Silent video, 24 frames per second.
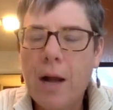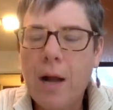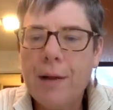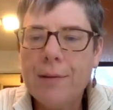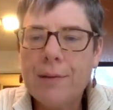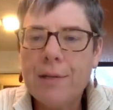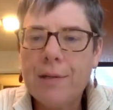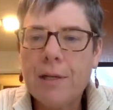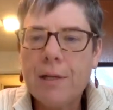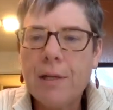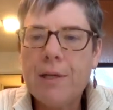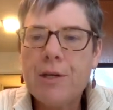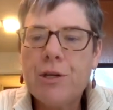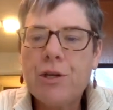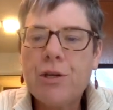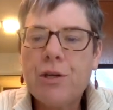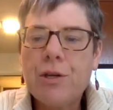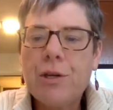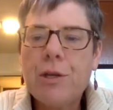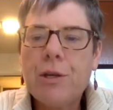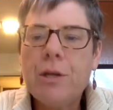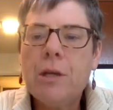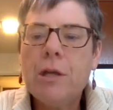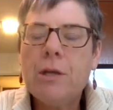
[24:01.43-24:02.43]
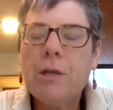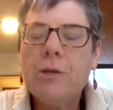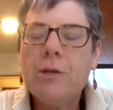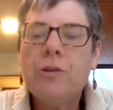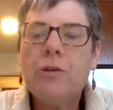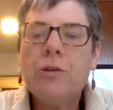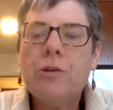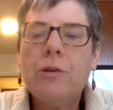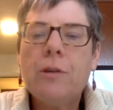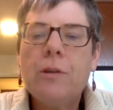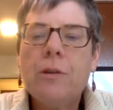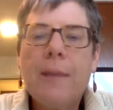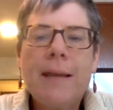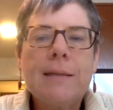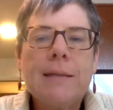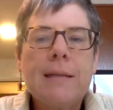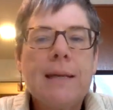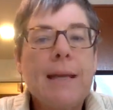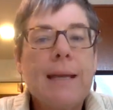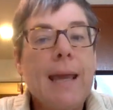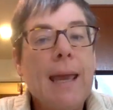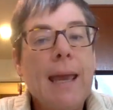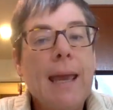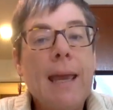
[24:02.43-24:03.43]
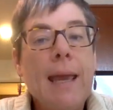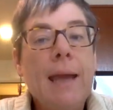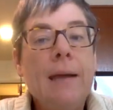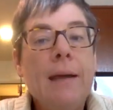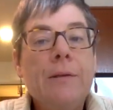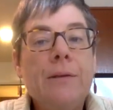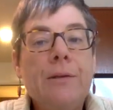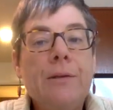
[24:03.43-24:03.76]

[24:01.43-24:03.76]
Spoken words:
constellation, do the best I can